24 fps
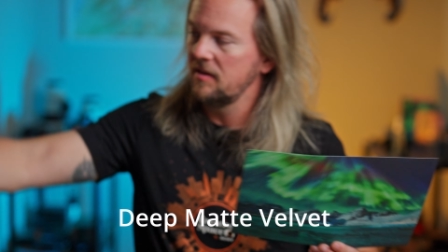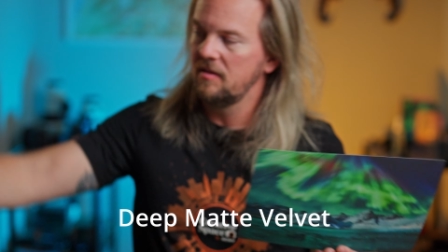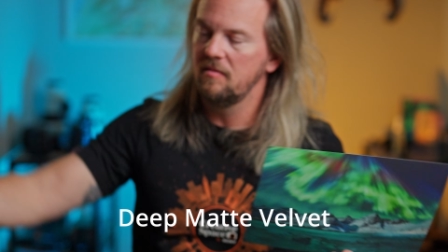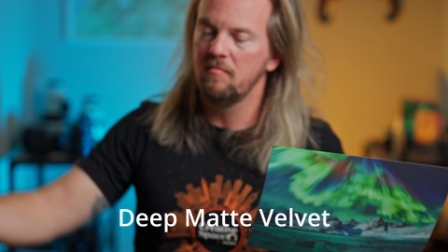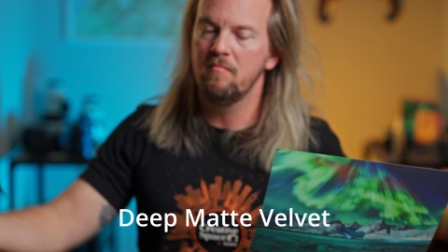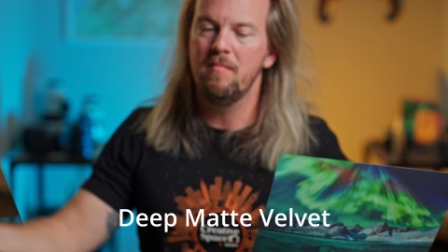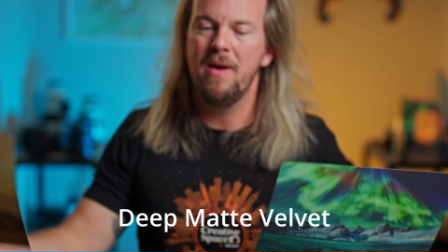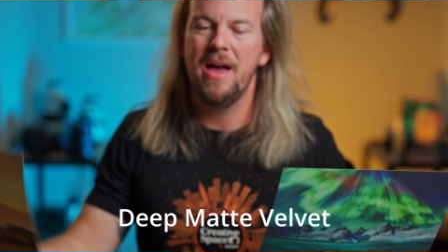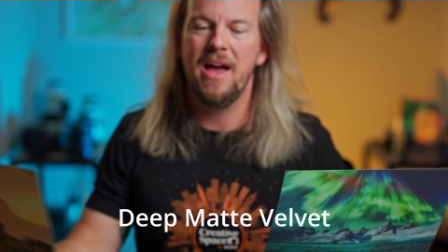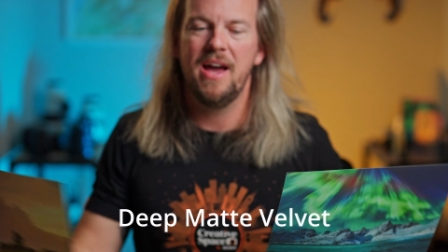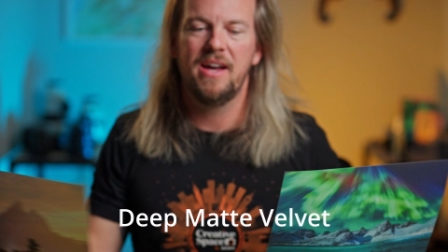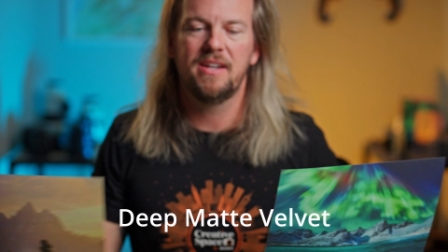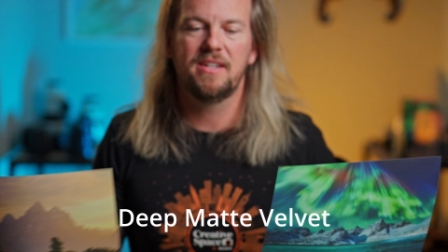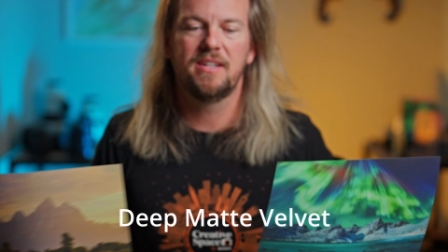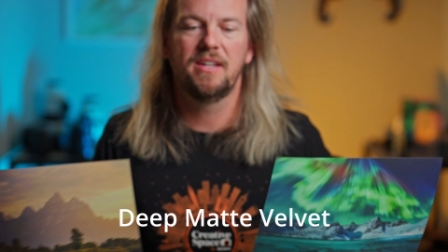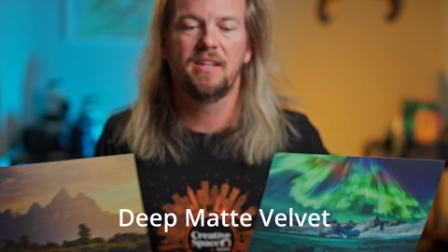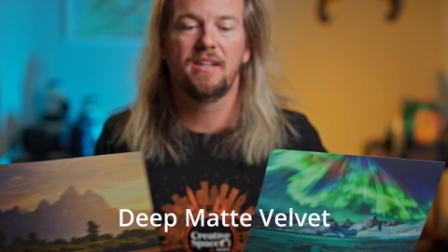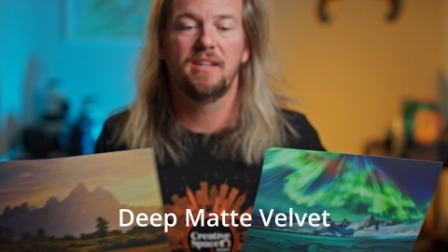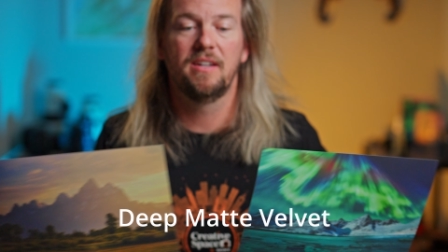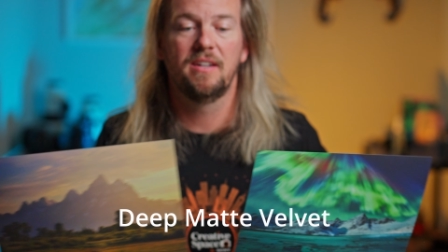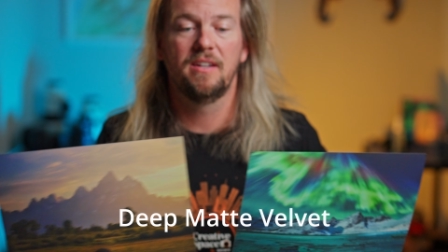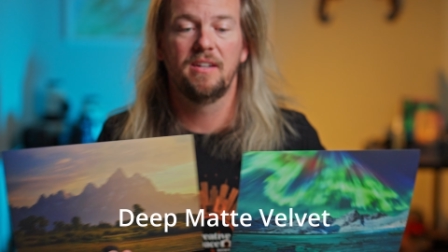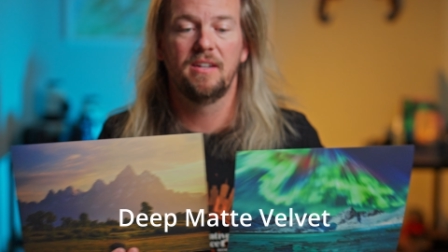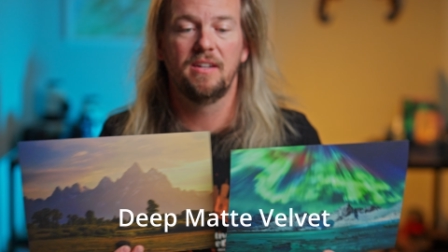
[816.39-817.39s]
matte
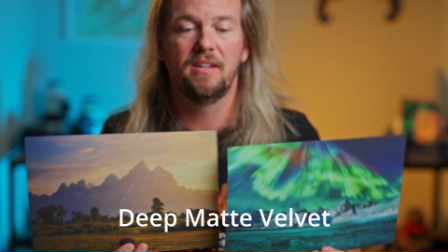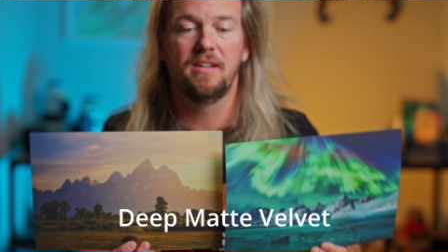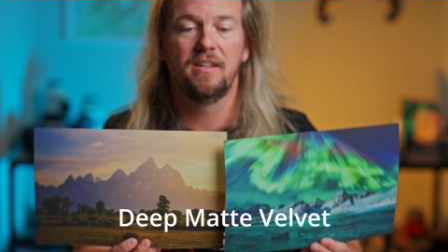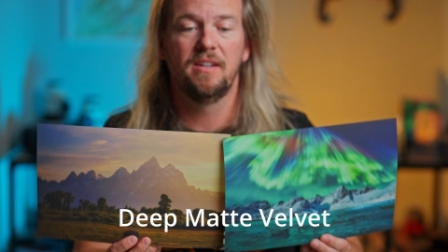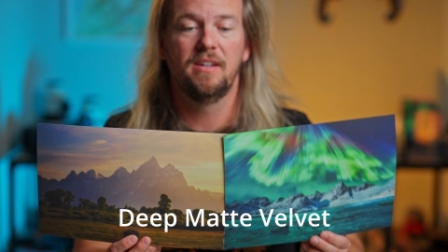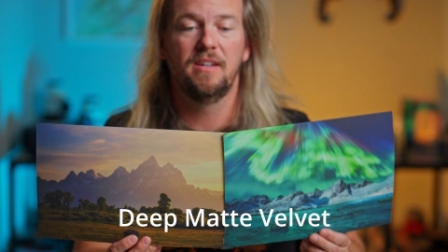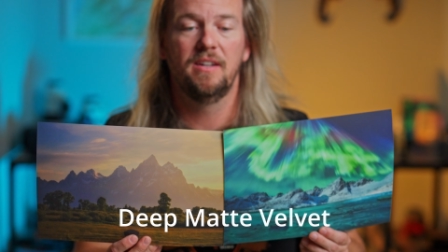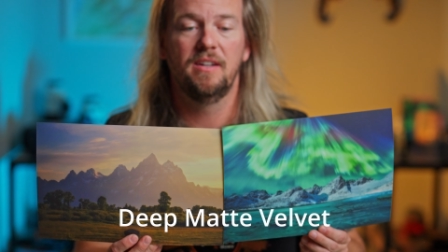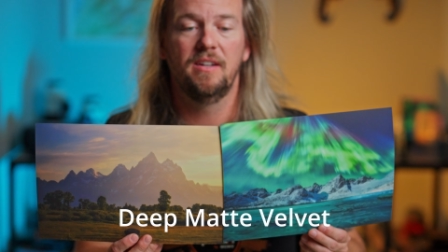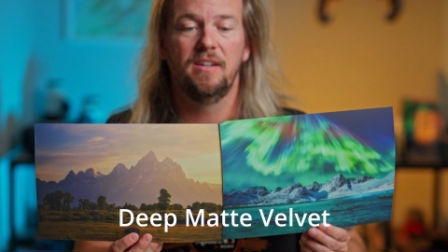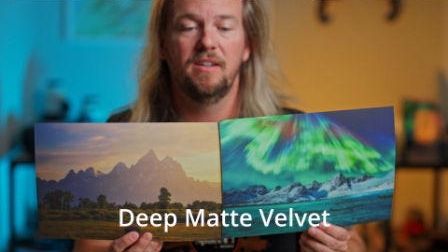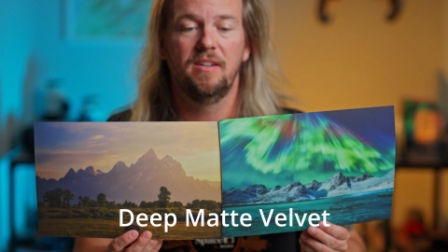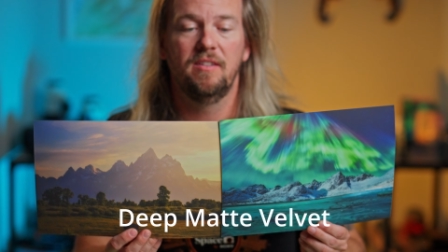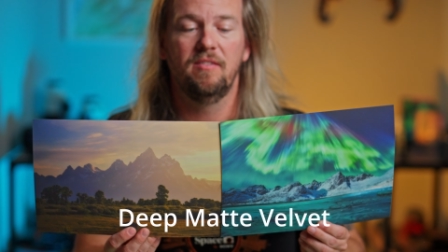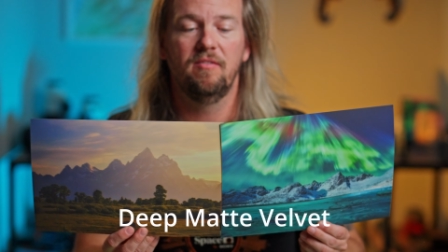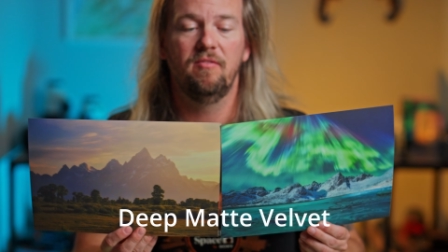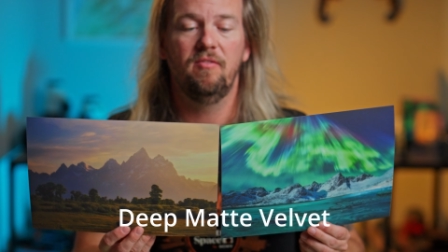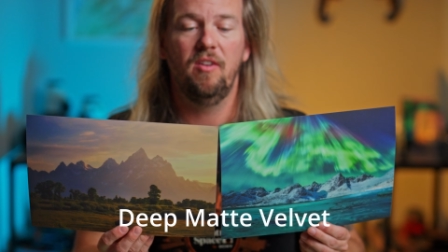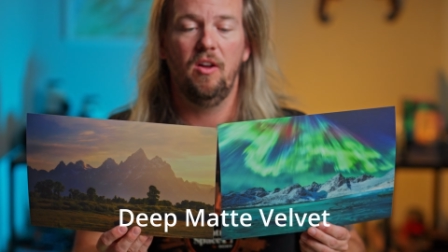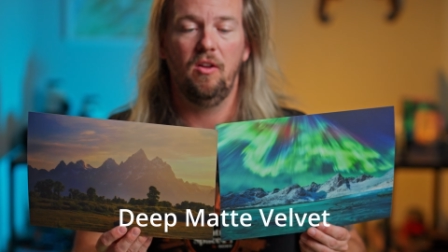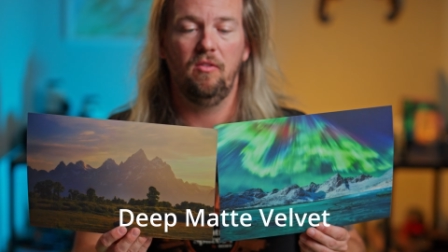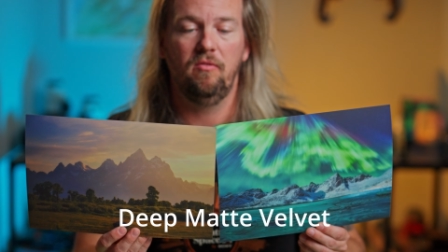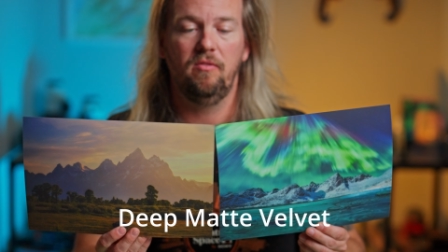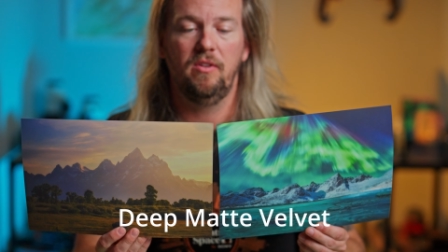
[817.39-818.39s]

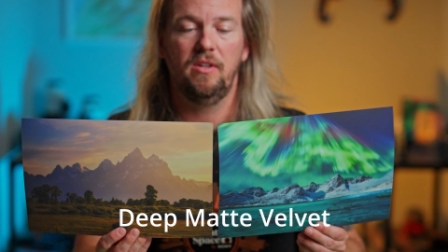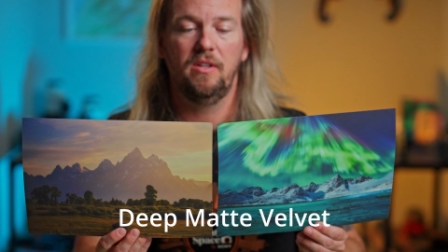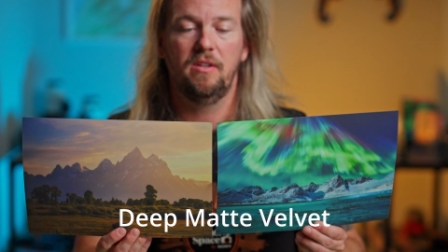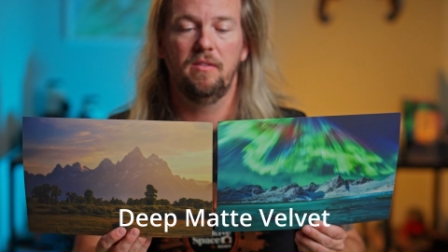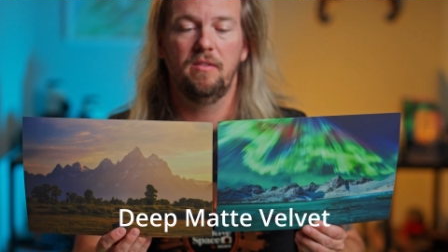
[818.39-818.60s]
velvet.